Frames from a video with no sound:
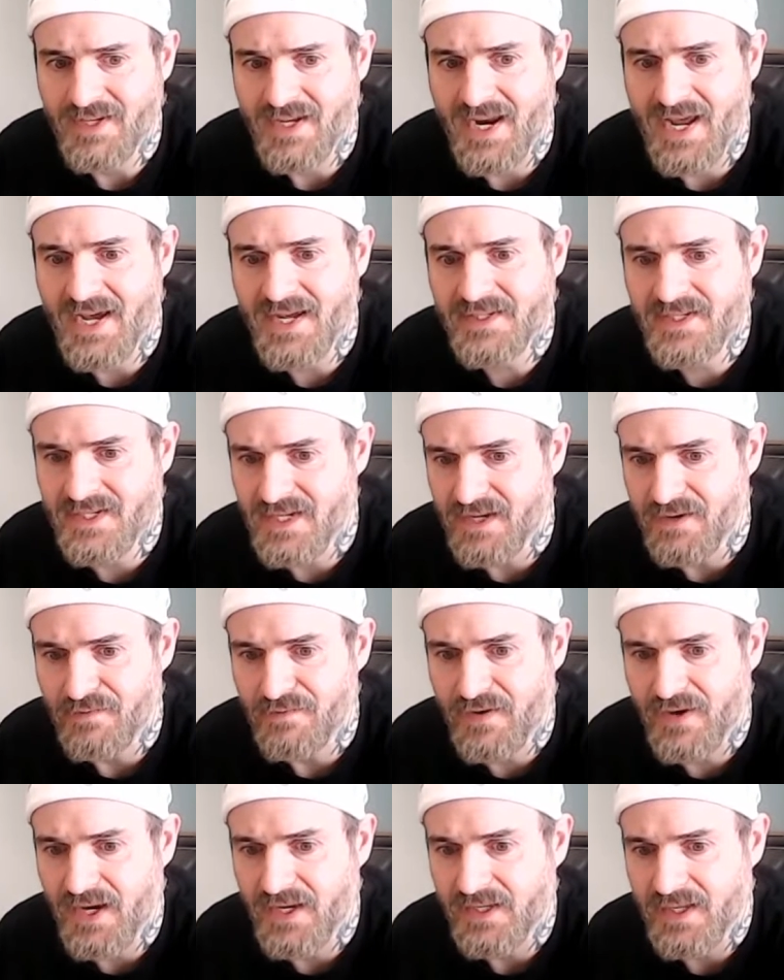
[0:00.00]
and Etsy, and
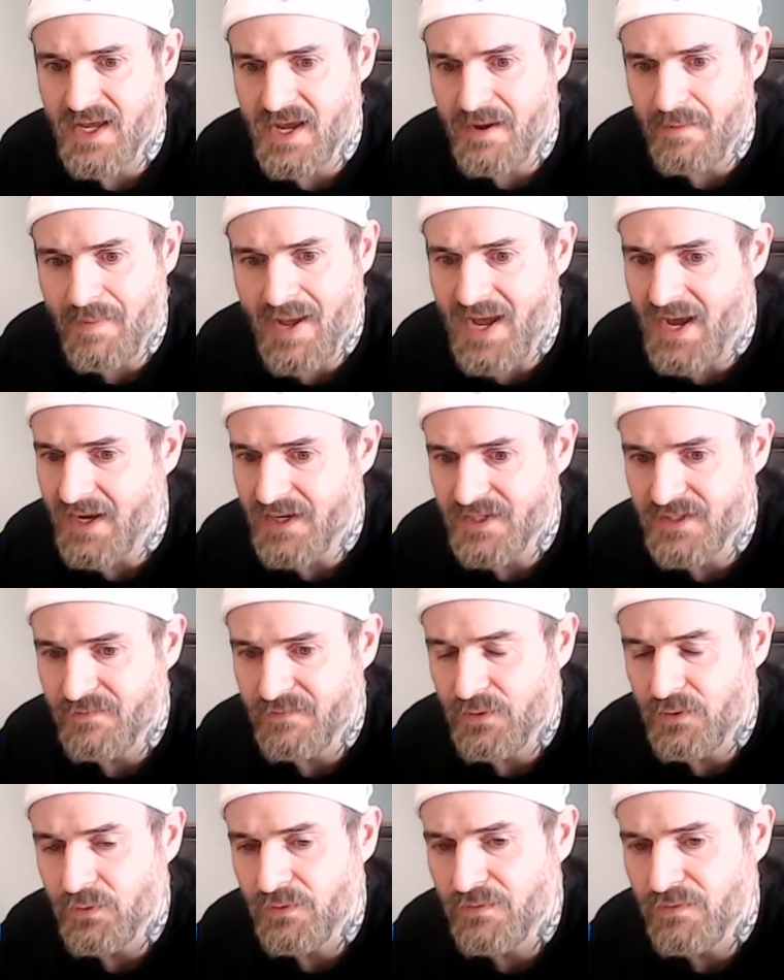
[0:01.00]
find like packs of
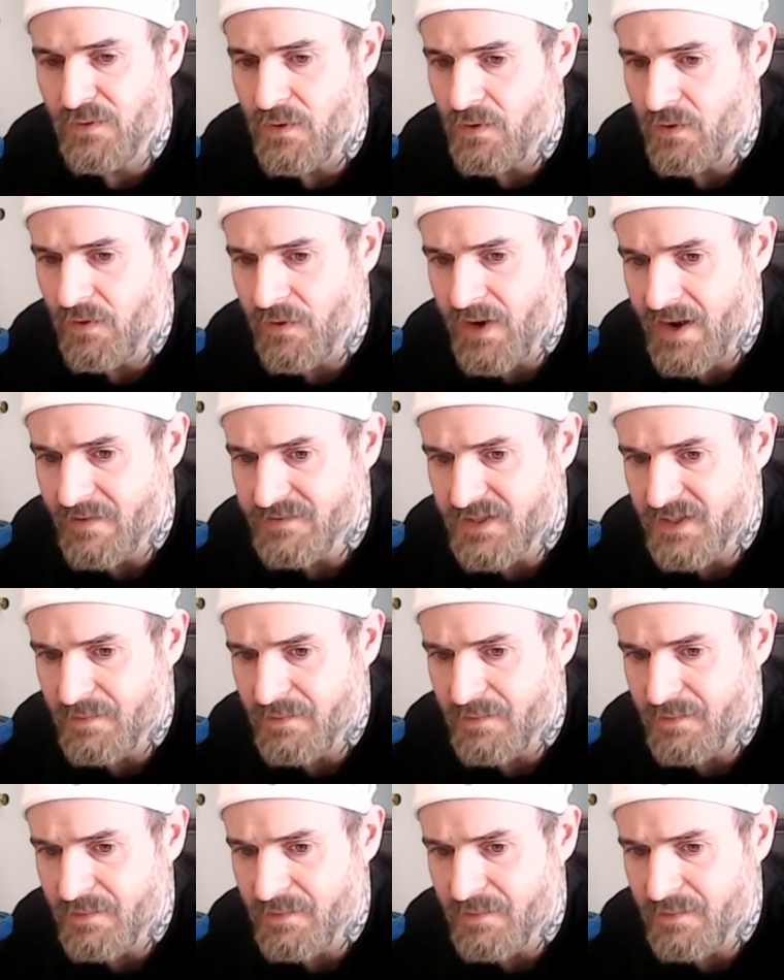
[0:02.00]
old photographs